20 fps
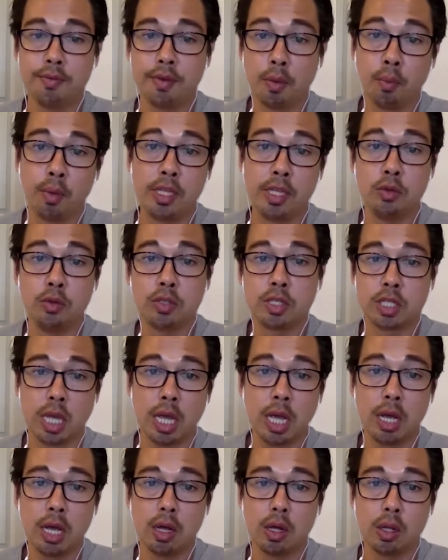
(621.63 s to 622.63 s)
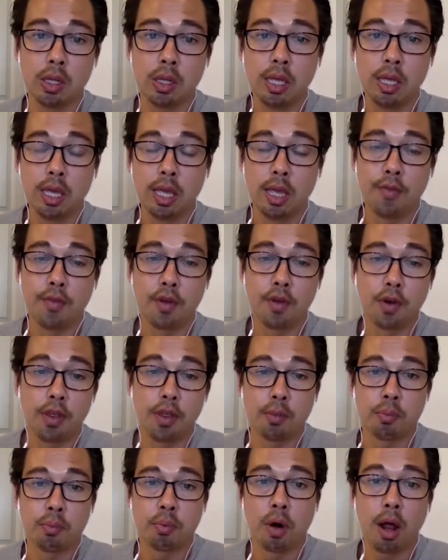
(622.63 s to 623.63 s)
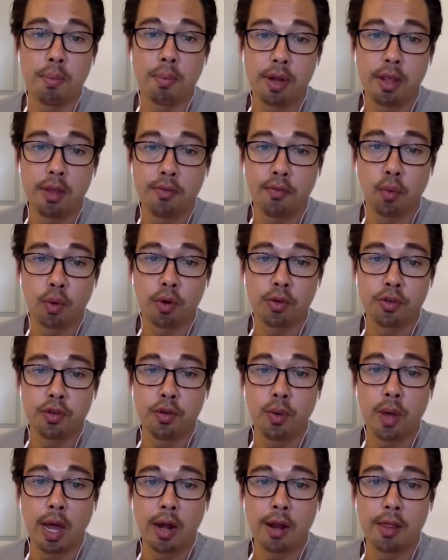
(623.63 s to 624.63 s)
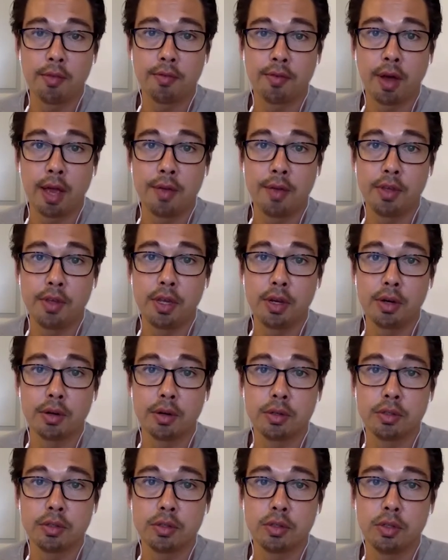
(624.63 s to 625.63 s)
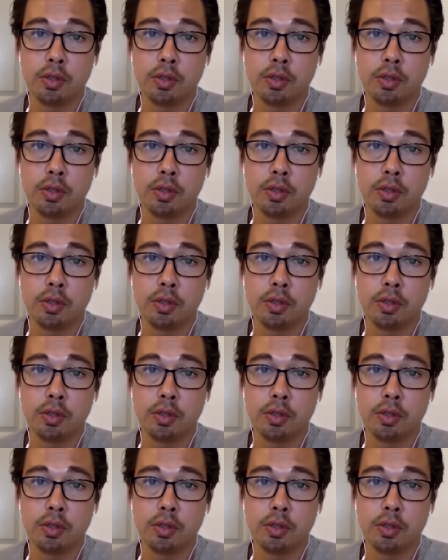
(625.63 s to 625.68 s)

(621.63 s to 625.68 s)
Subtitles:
And when you sell, if you're in the property for 2 out of the 5 years,